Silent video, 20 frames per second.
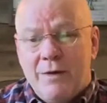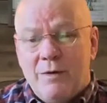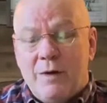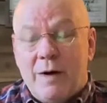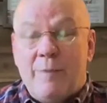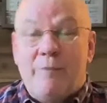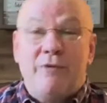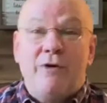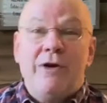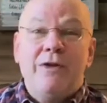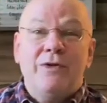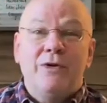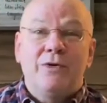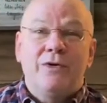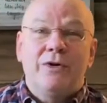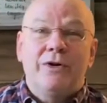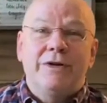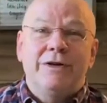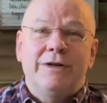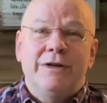Well, I pray the
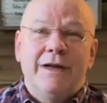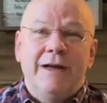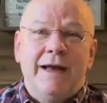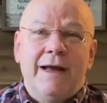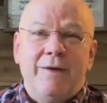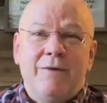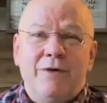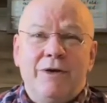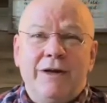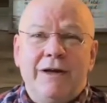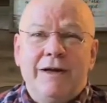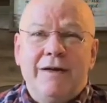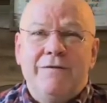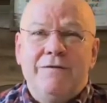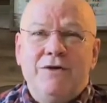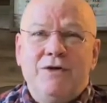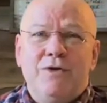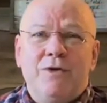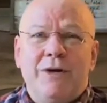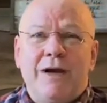Lord today would
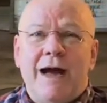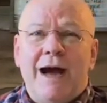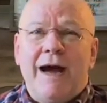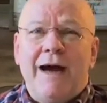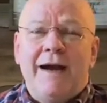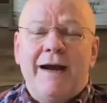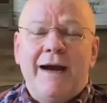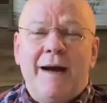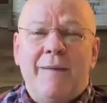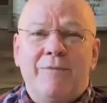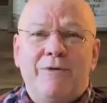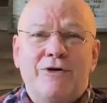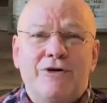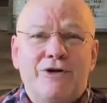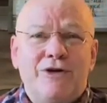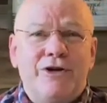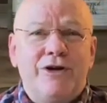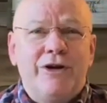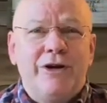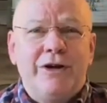give you and I an
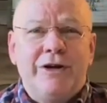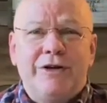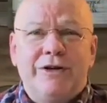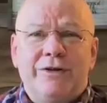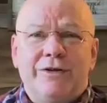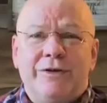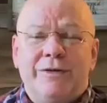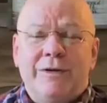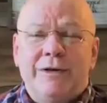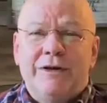opportunity to